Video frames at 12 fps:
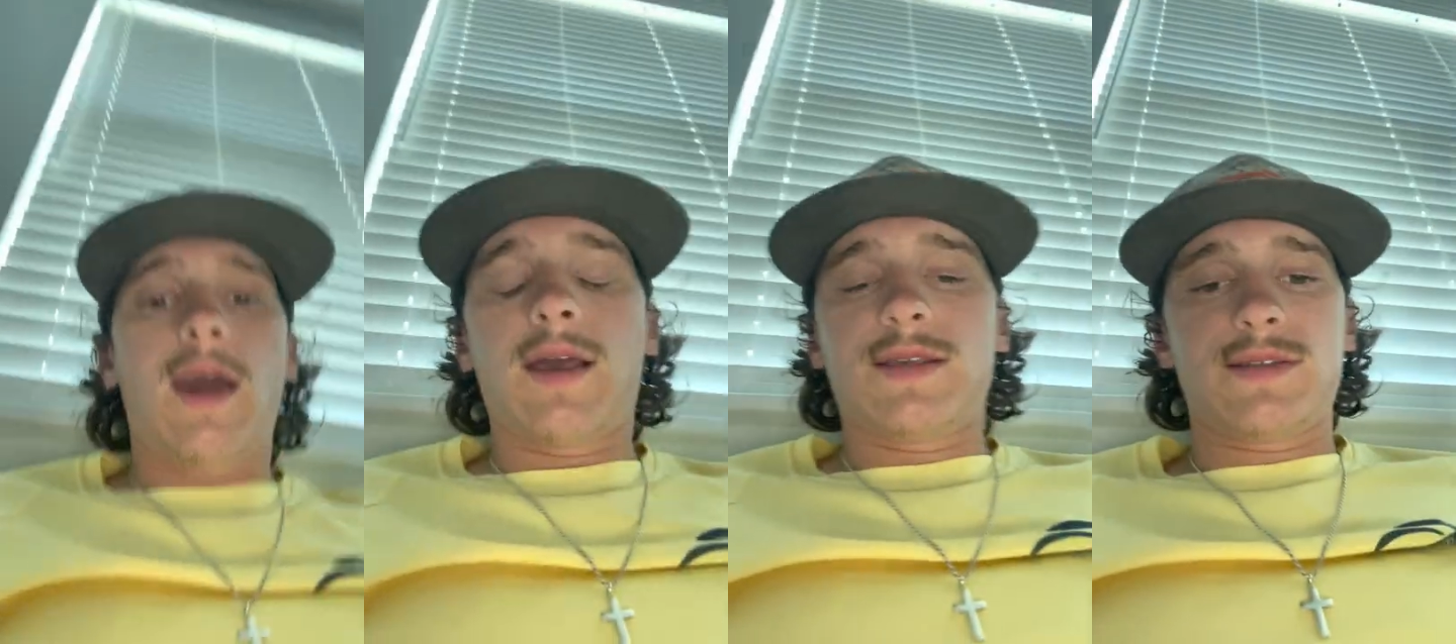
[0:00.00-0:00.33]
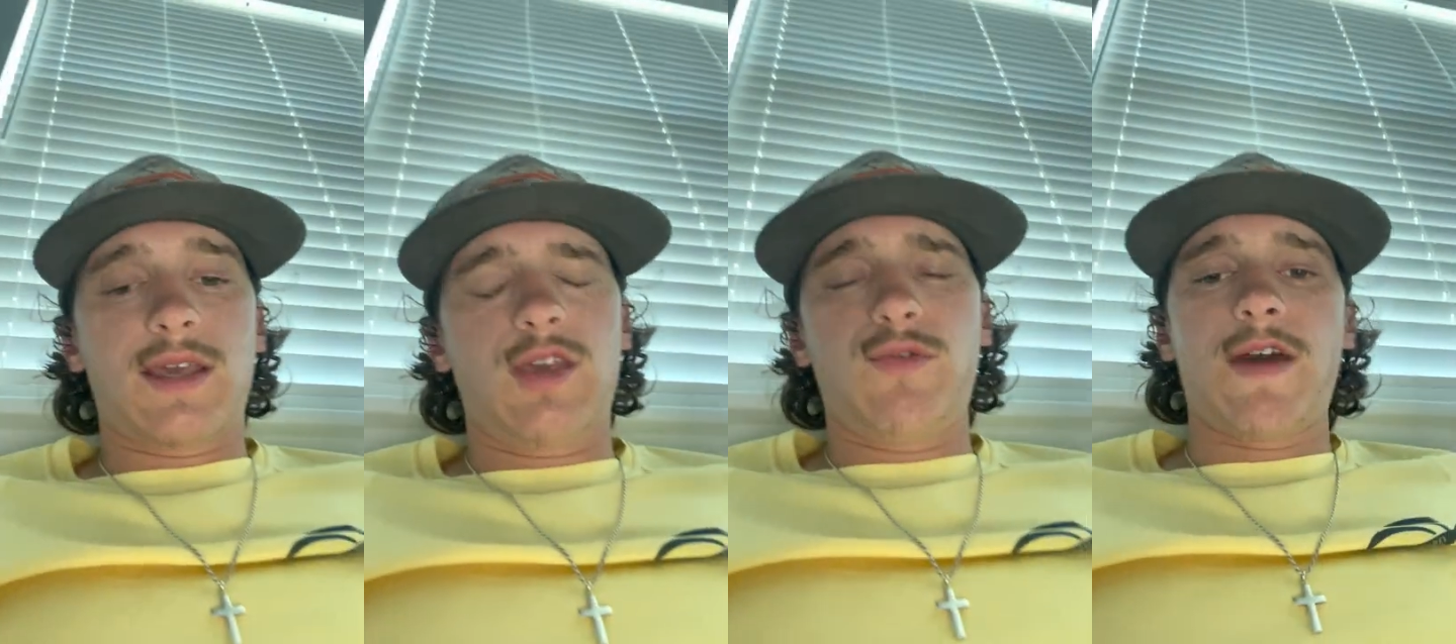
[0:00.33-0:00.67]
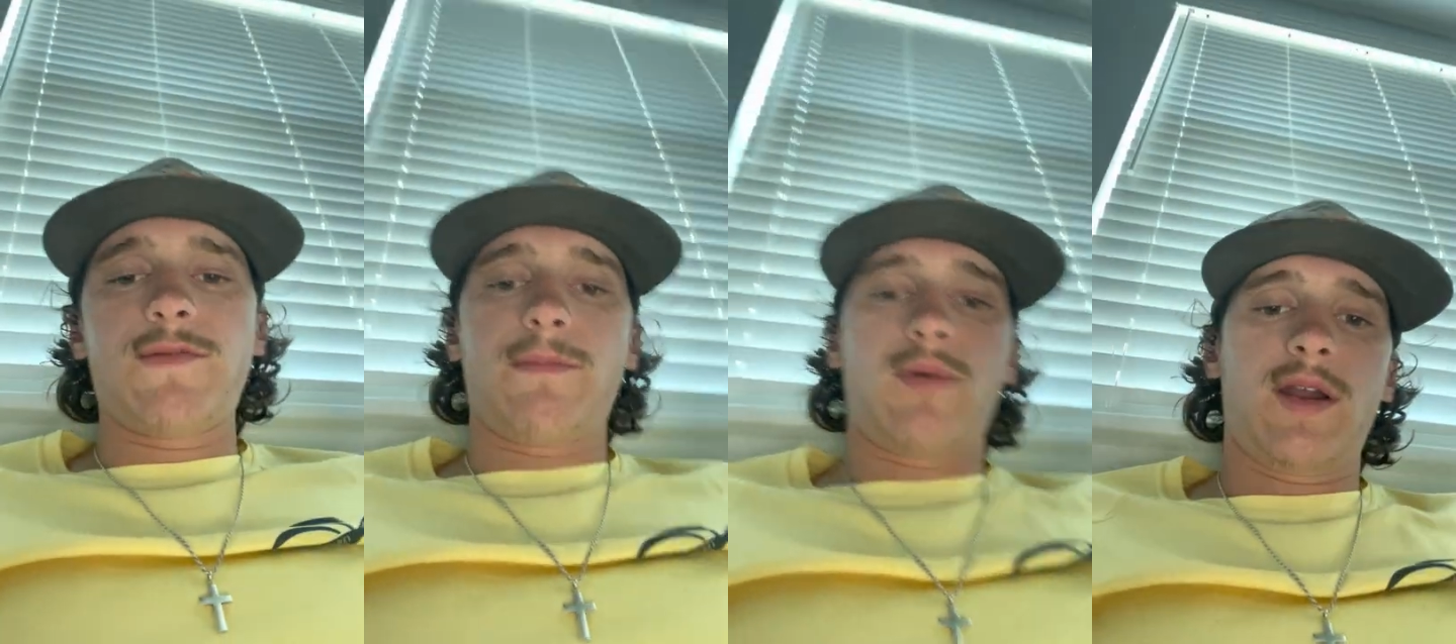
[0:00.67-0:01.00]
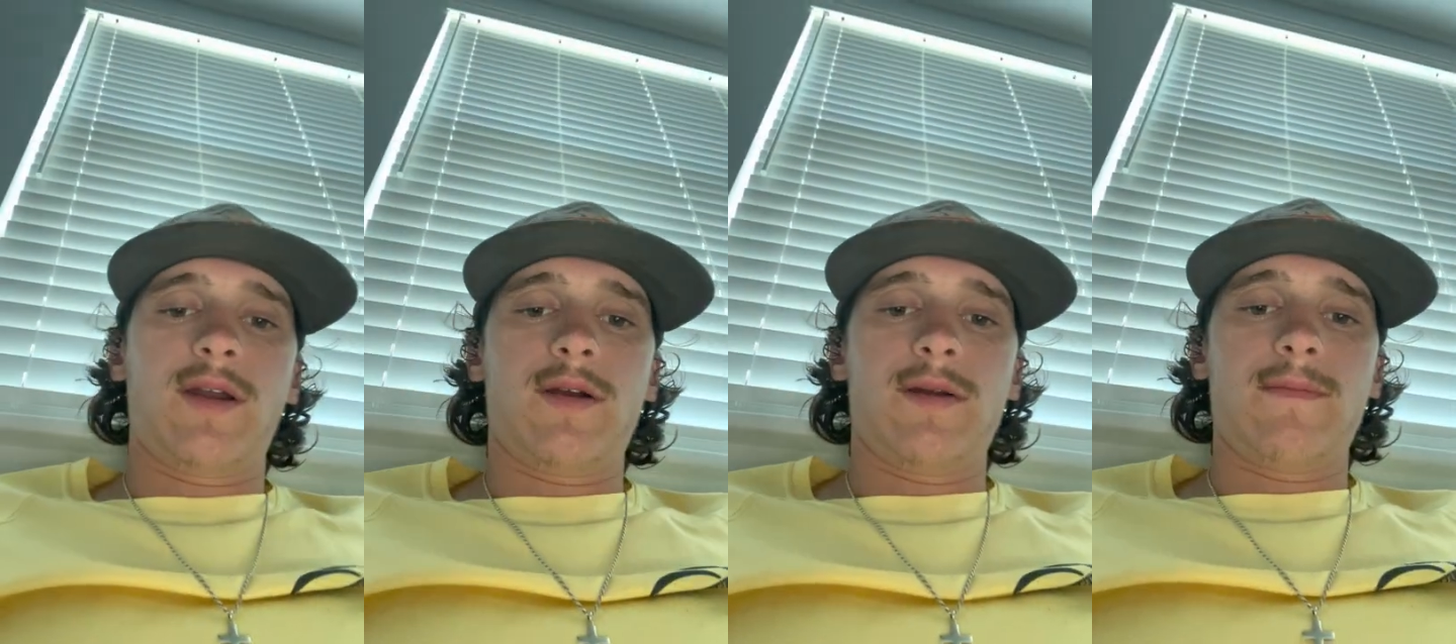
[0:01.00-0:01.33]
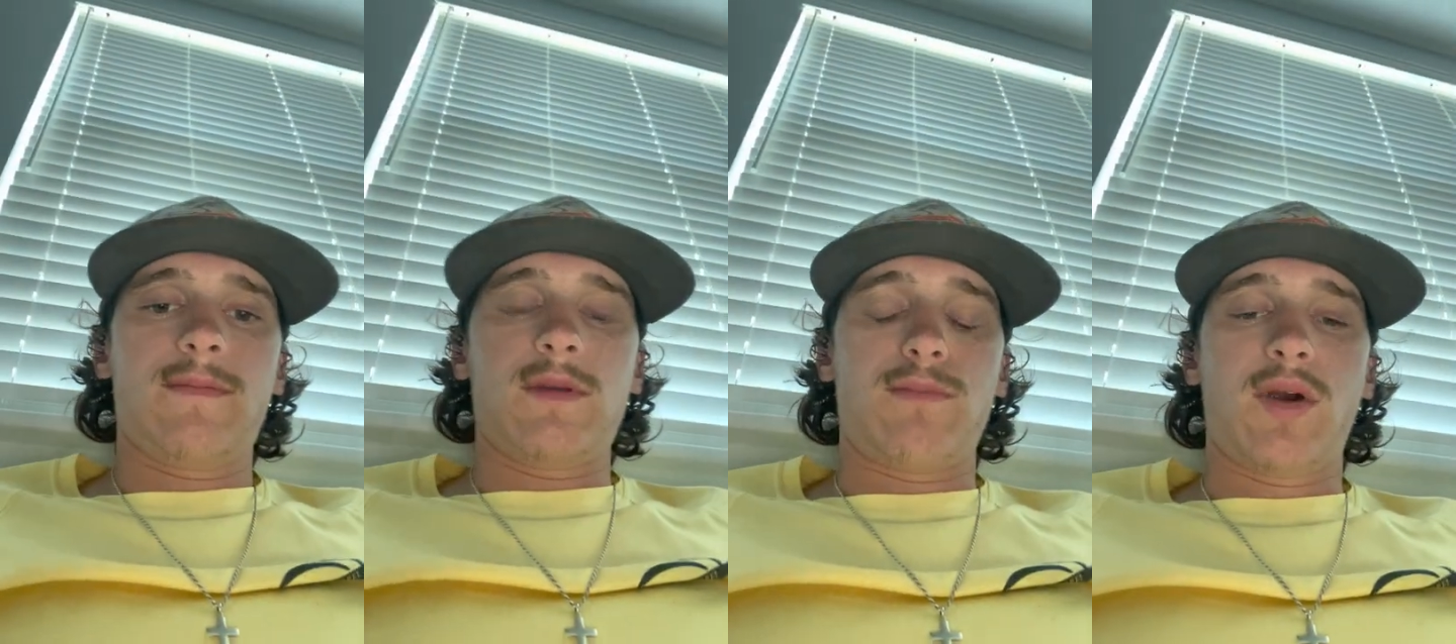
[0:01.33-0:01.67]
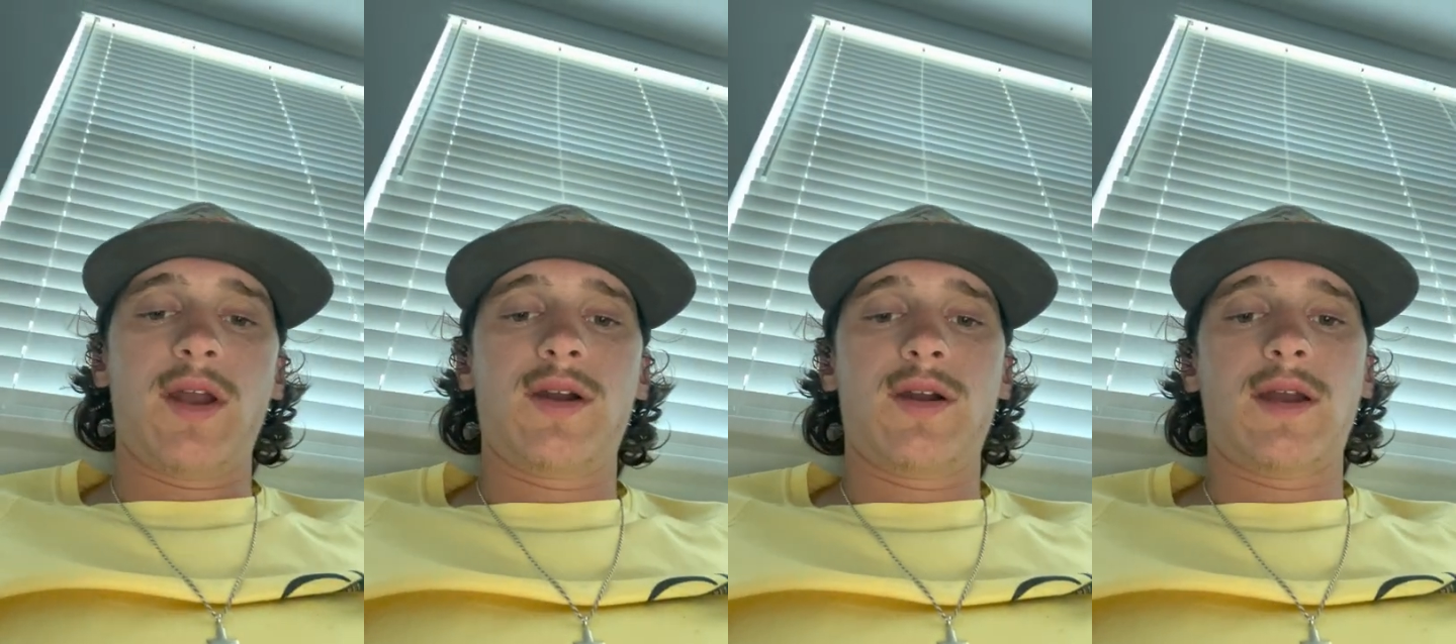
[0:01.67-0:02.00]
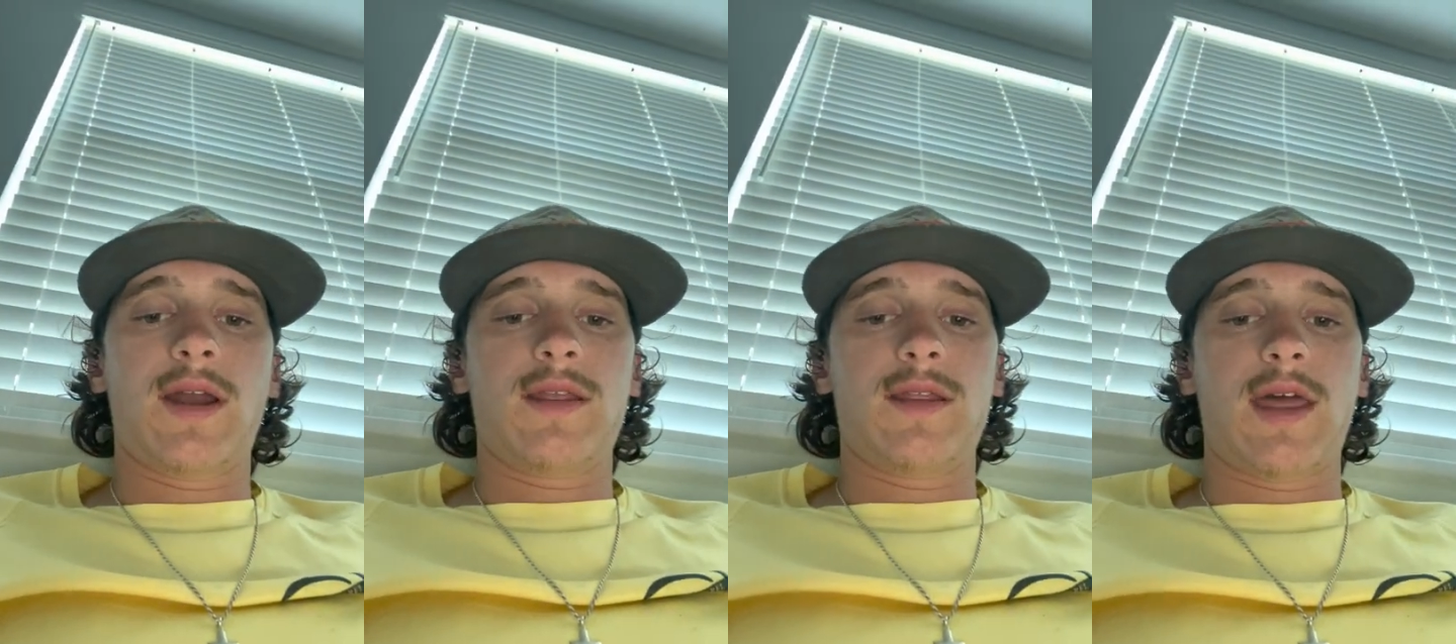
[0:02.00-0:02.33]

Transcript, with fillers: say you have a breaker. The breaker,